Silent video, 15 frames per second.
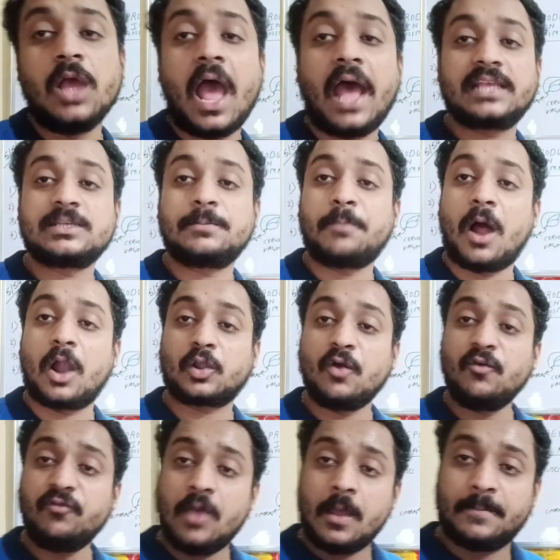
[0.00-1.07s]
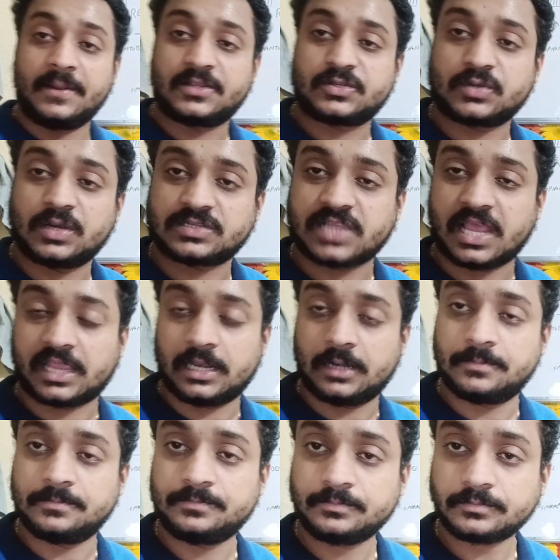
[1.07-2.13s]
as a part of menstrual cycle.
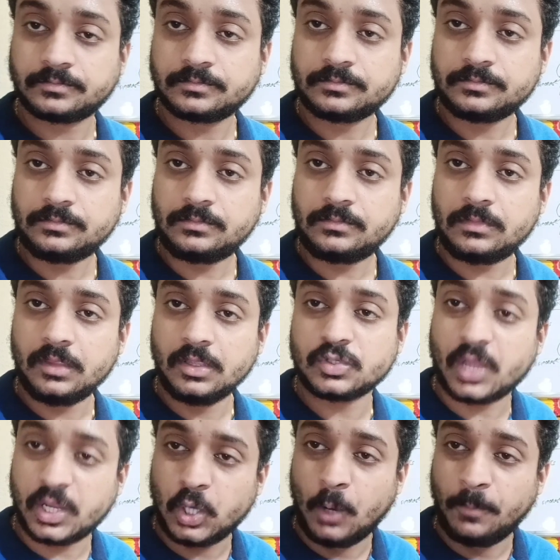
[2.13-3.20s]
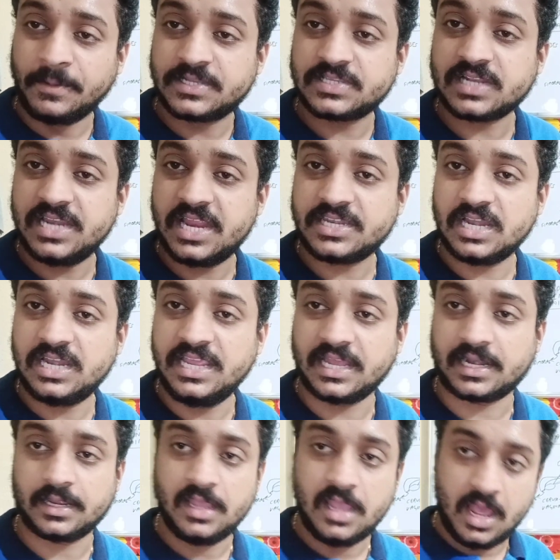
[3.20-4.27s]
So I hope it's clear till here.